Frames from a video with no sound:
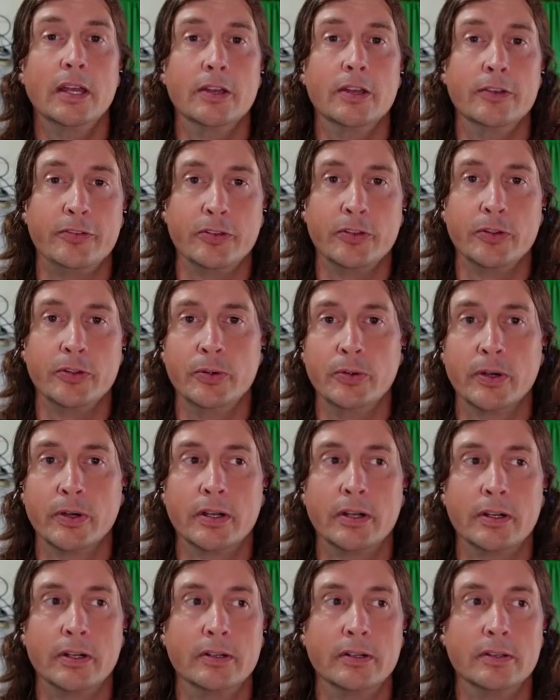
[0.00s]
If
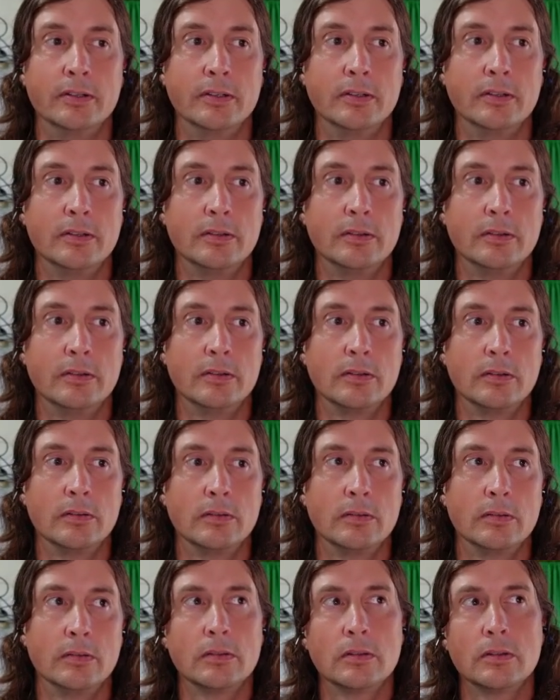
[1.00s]
you
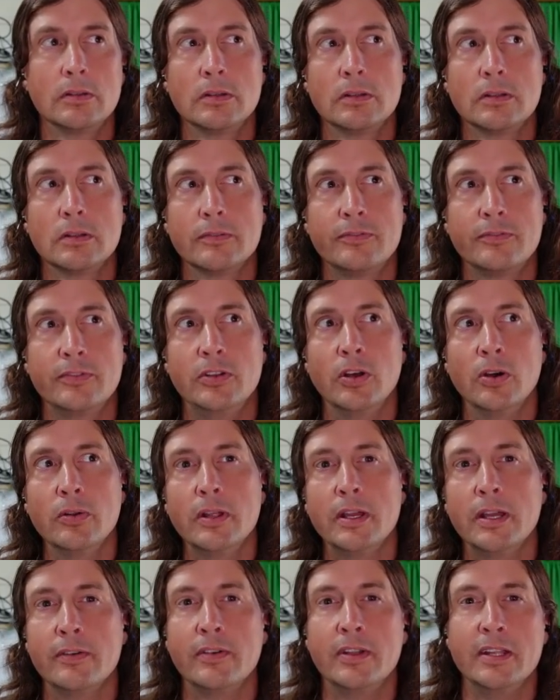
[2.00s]

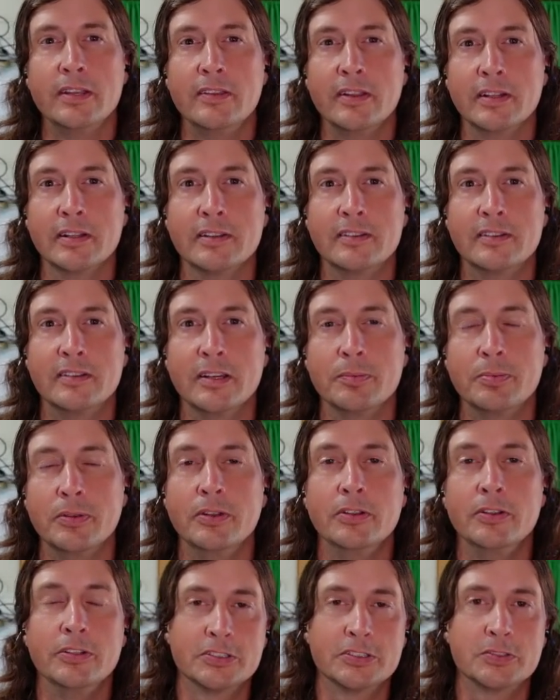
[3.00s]
don't have anything to tip
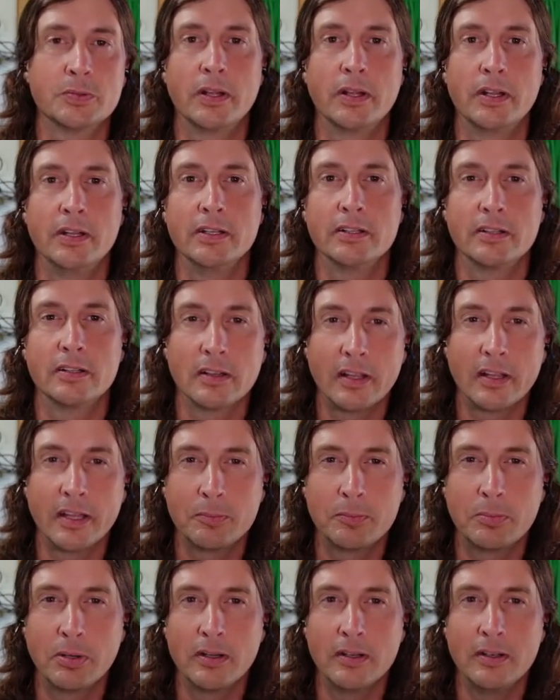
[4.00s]
and you just want to hit the
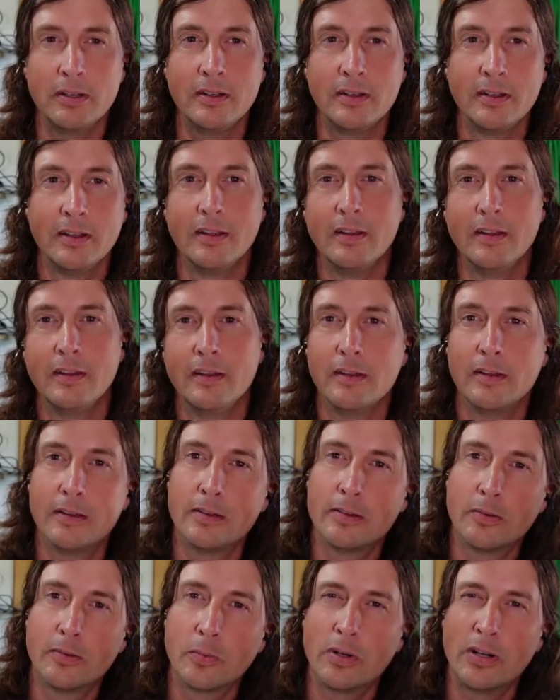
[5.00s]
like button
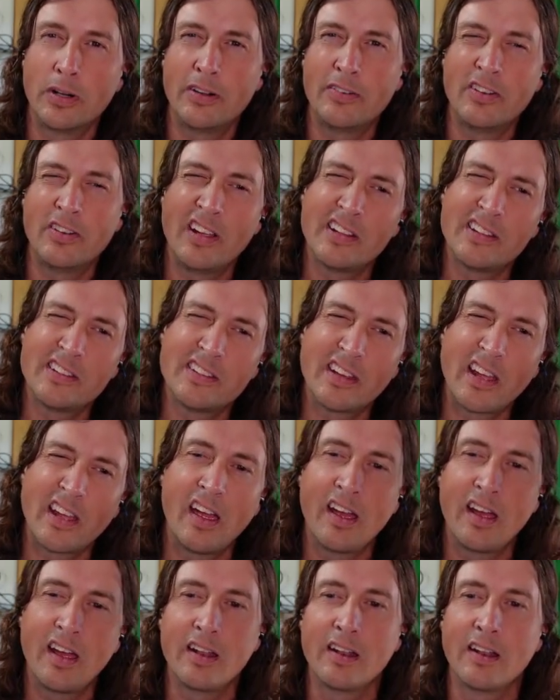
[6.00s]
wherever that's
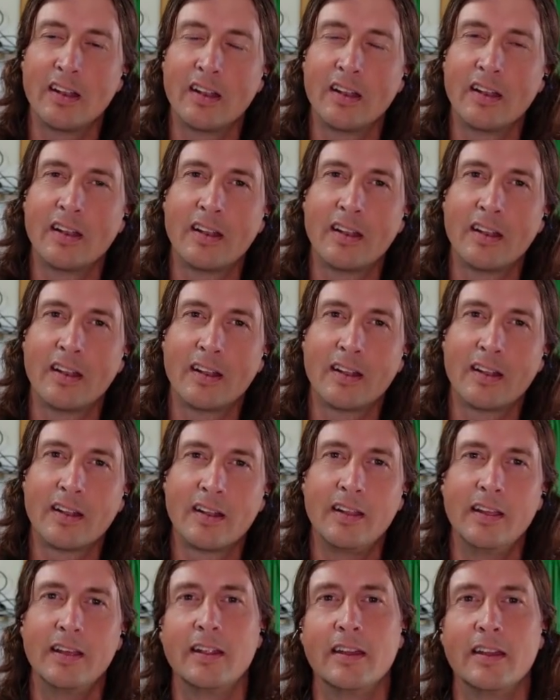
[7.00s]
at,
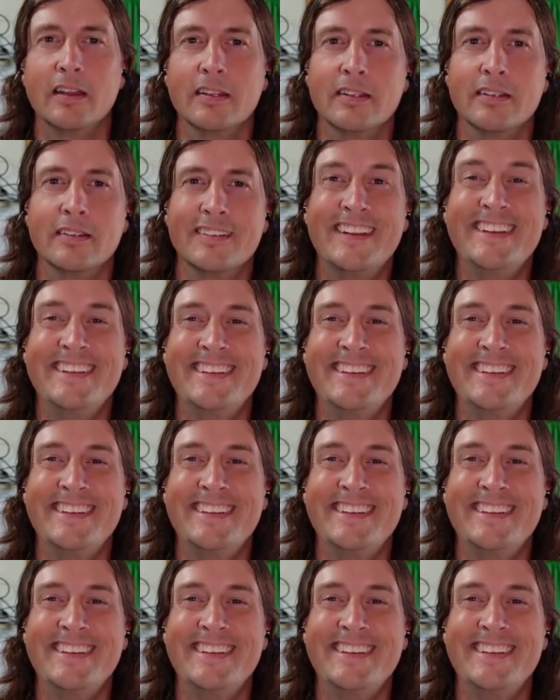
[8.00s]
hit it.